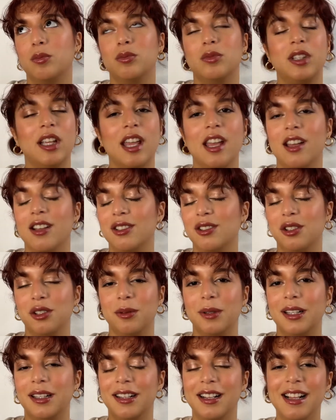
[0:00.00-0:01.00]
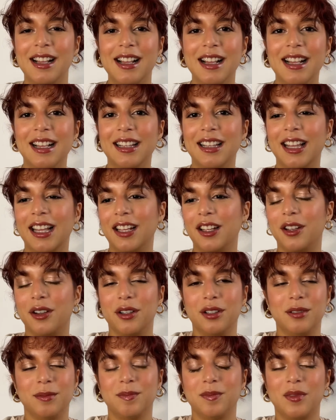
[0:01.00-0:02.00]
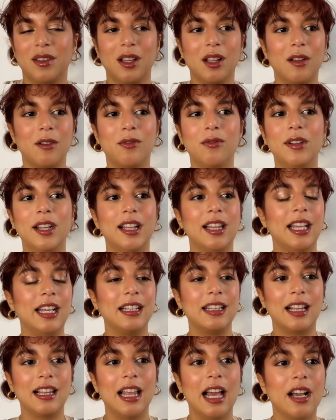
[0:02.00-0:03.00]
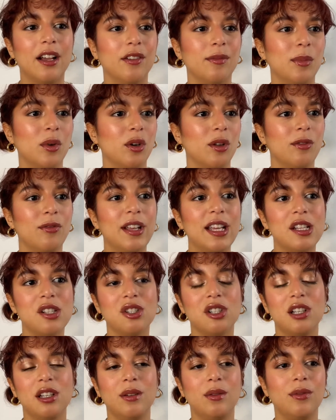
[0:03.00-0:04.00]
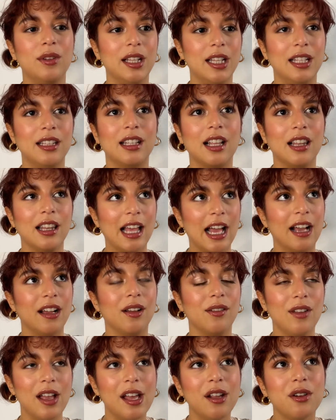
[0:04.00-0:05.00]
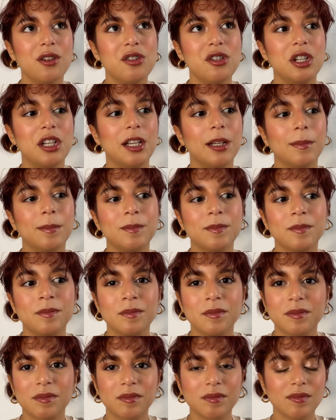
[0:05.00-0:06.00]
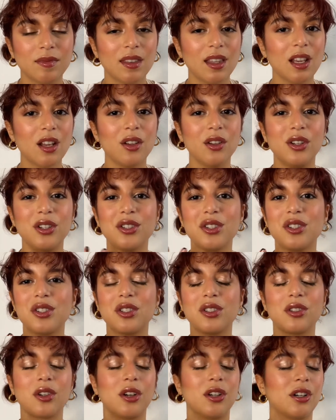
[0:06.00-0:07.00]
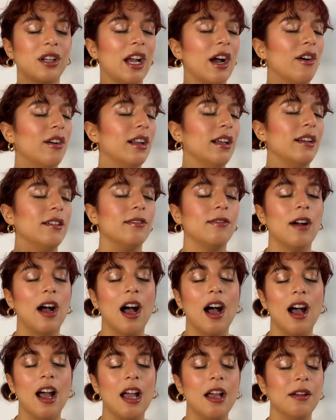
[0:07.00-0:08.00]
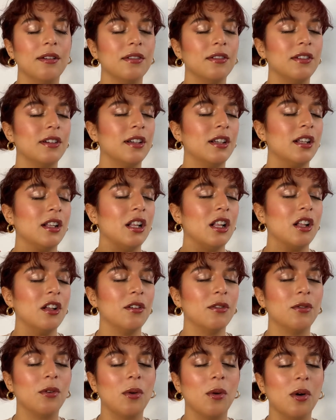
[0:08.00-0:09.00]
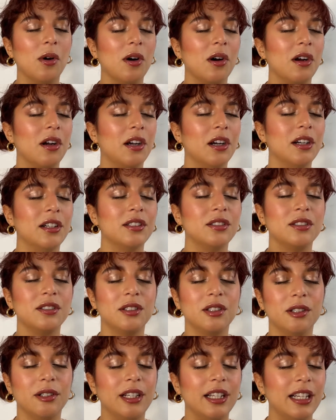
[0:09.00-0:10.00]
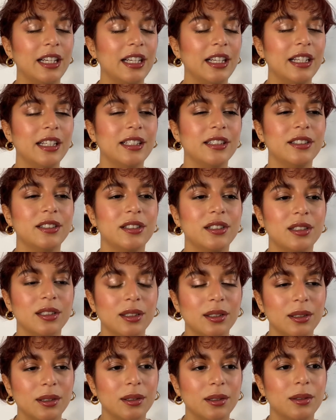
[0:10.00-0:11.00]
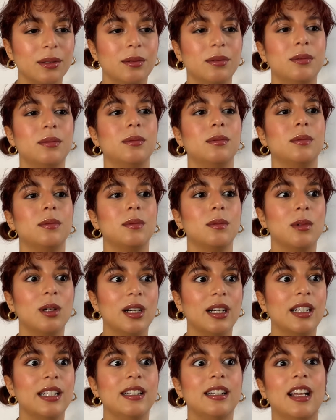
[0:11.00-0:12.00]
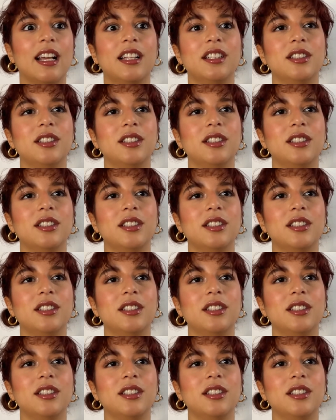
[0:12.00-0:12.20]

can't do it. Like you're feeling the lack of motivation, feeling the lack of energy. You just start counting 5, 4, 3, 2, 1, and